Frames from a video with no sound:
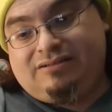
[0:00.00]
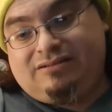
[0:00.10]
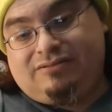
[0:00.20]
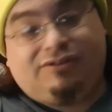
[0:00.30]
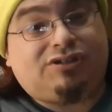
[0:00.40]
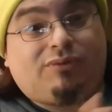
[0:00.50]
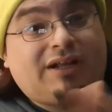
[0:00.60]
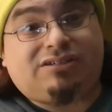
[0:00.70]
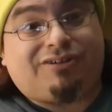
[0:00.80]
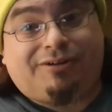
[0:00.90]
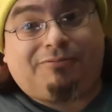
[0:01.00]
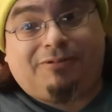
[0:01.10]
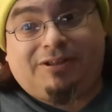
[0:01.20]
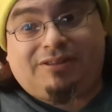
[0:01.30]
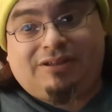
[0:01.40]
which is what I started
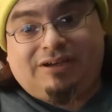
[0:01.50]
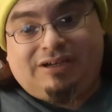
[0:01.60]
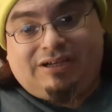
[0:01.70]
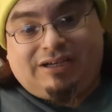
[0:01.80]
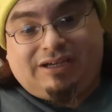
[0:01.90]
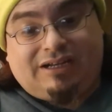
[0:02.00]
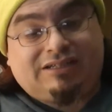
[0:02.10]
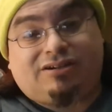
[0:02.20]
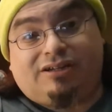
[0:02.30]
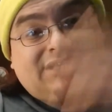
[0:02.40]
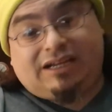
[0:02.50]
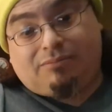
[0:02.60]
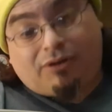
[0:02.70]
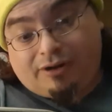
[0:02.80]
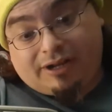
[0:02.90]
with, and I started taking
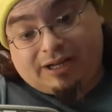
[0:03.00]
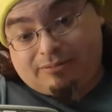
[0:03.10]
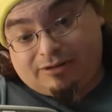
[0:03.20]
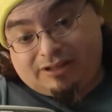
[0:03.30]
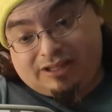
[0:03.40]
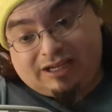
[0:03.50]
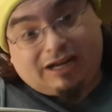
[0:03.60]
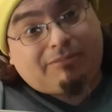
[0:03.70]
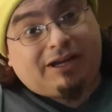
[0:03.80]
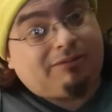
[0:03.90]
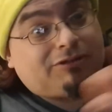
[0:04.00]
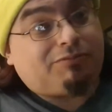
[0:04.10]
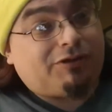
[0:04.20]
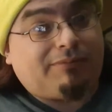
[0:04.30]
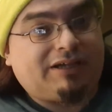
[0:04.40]
apart and everything, not being able to put
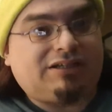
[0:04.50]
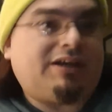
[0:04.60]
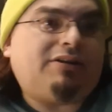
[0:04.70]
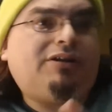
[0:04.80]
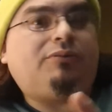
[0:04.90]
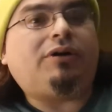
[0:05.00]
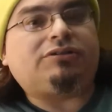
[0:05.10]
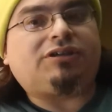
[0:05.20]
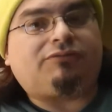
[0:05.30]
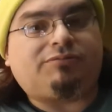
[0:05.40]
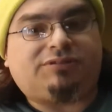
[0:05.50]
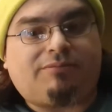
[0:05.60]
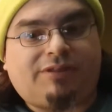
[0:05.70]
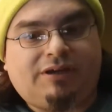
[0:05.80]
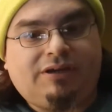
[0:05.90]
them back together. You know, we all start from something.